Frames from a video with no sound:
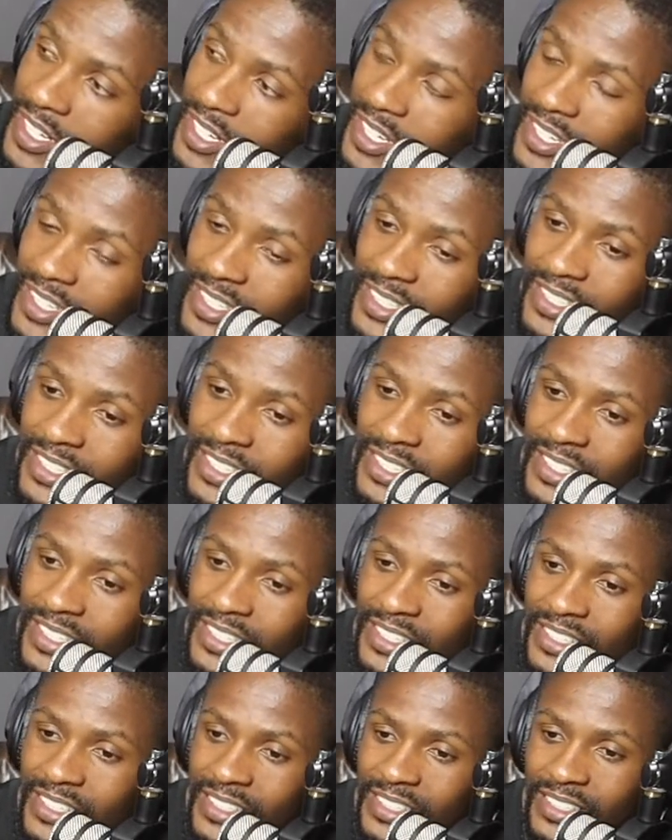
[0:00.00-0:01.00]

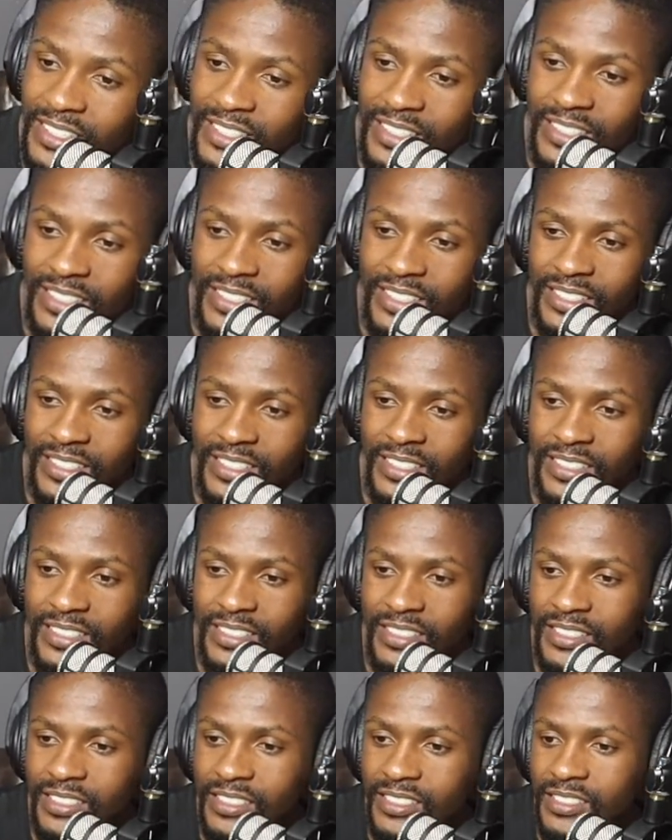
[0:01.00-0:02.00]

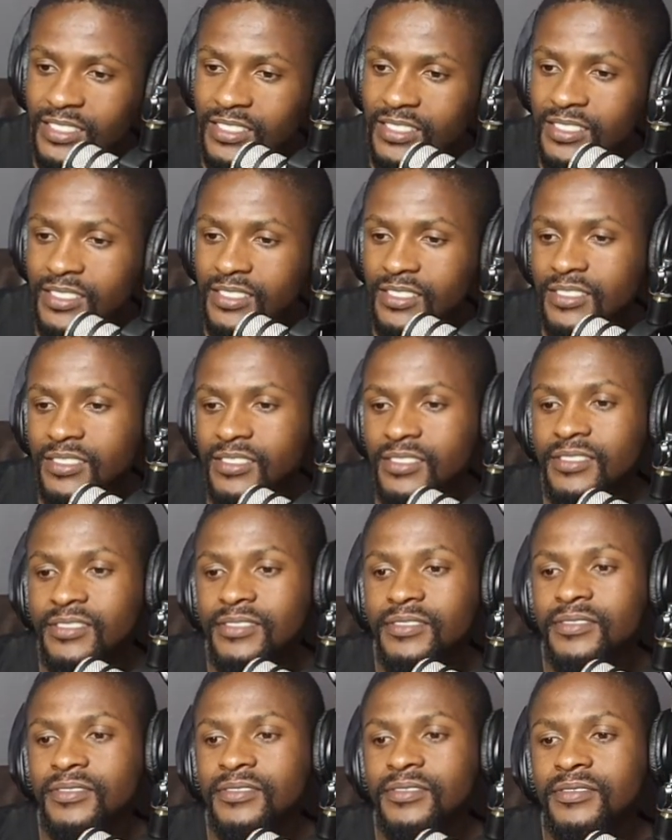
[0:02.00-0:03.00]

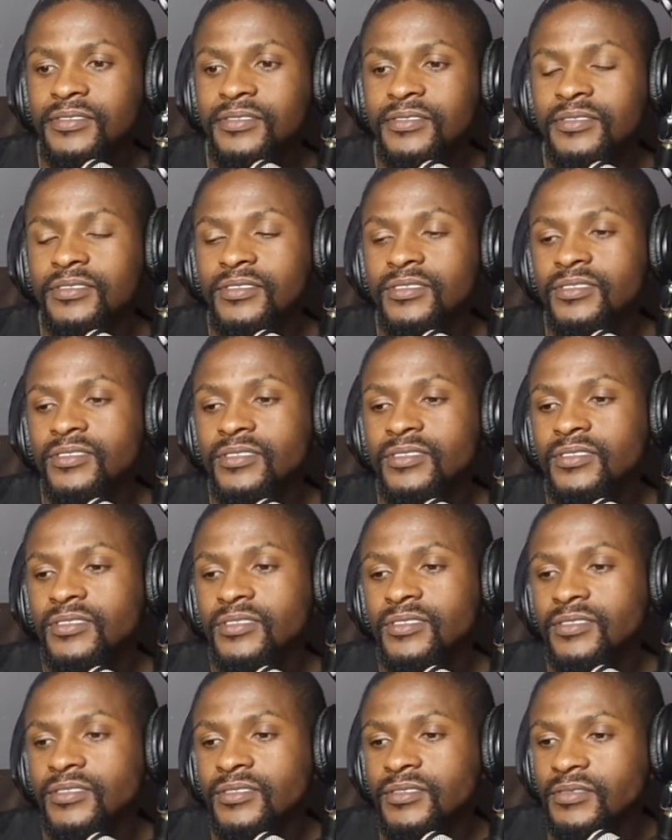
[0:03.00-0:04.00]

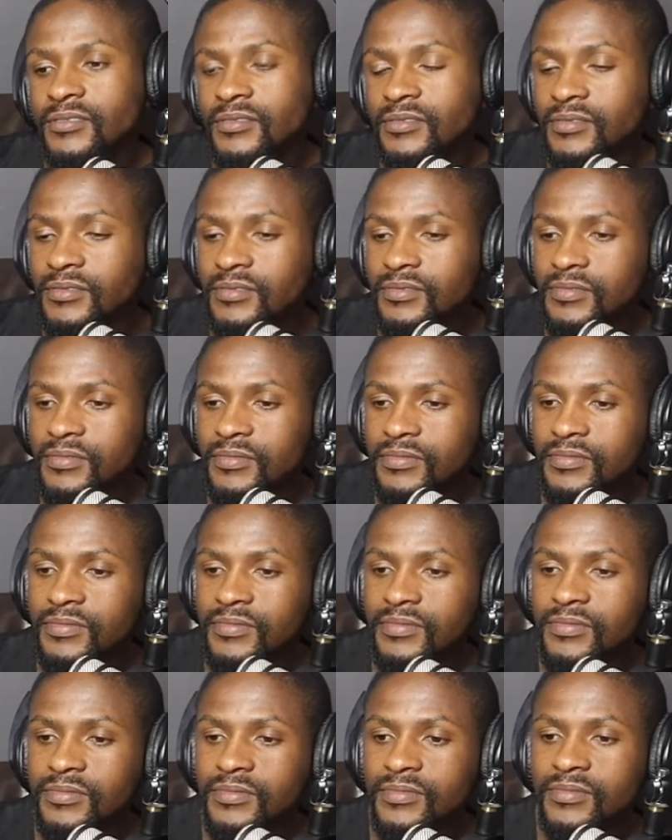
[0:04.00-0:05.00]

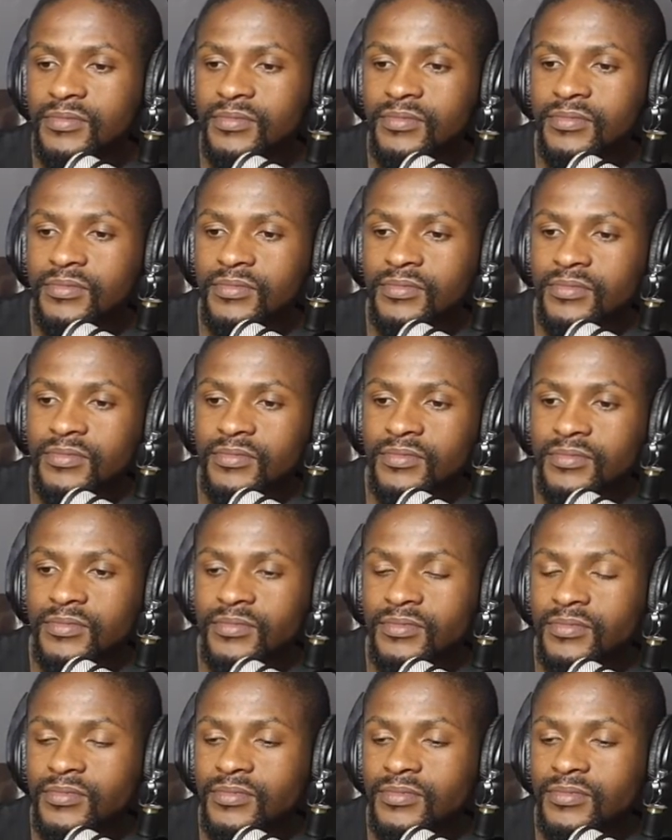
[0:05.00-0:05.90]
(not speaking)